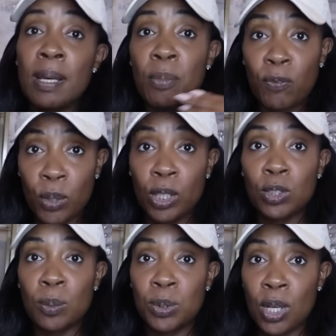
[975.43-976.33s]
before it
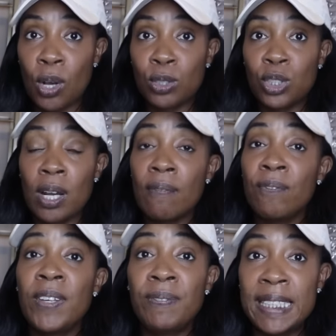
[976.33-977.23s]
goes up to auction.
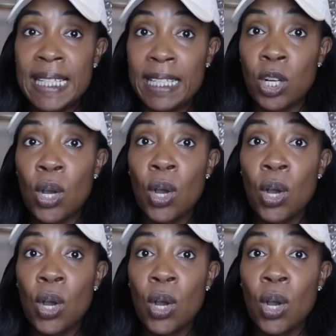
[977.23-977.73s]
15.